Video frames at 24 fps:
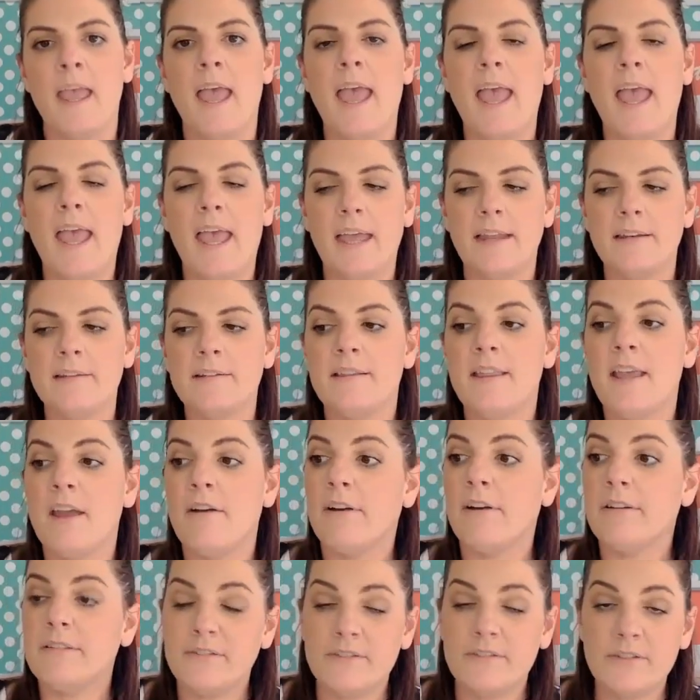and there
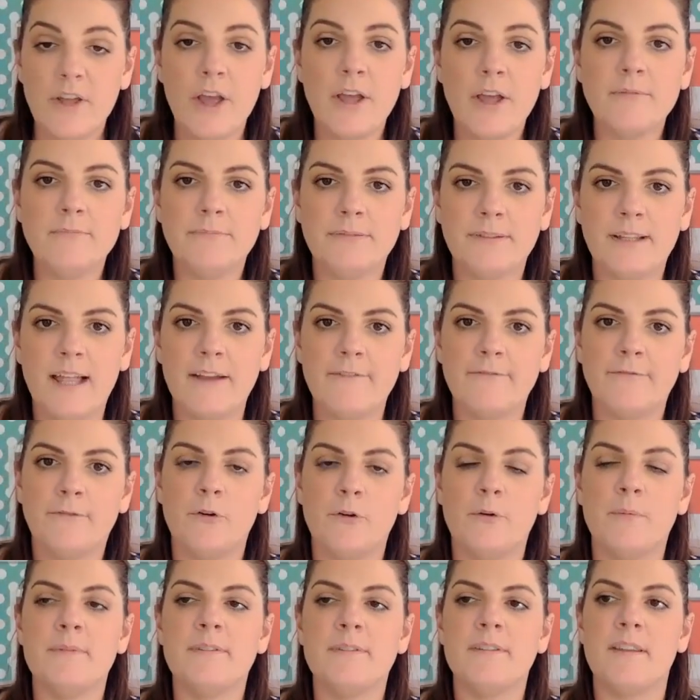are certain
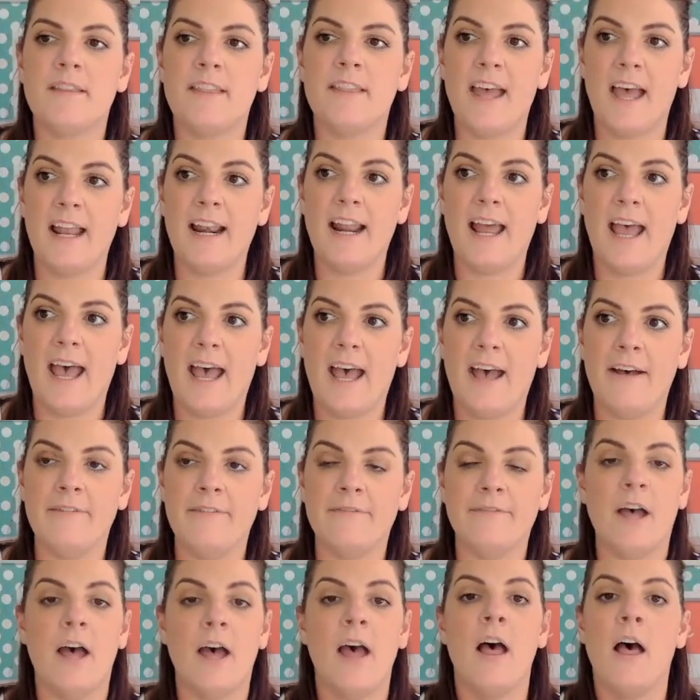platforms that
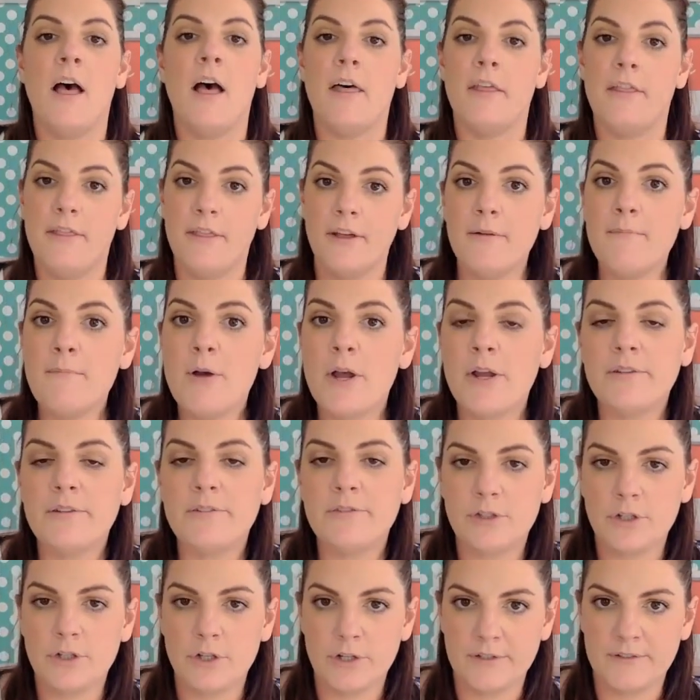have the
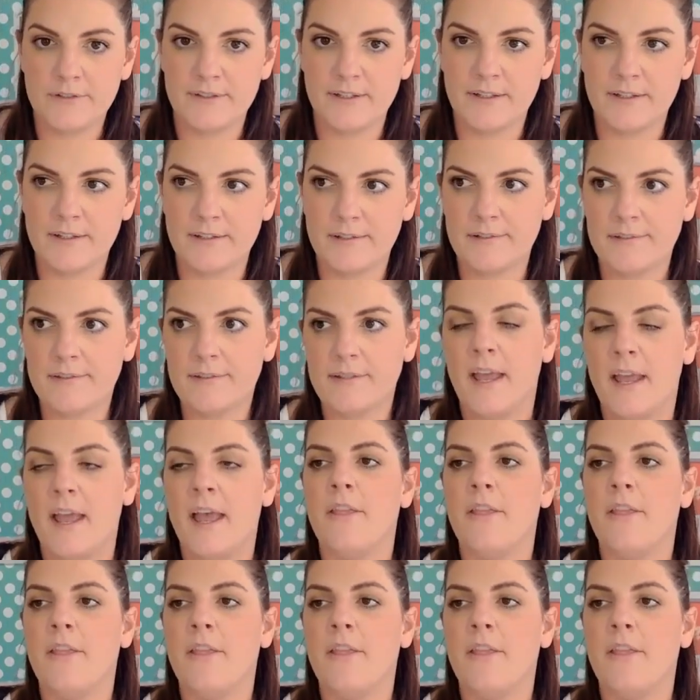most users,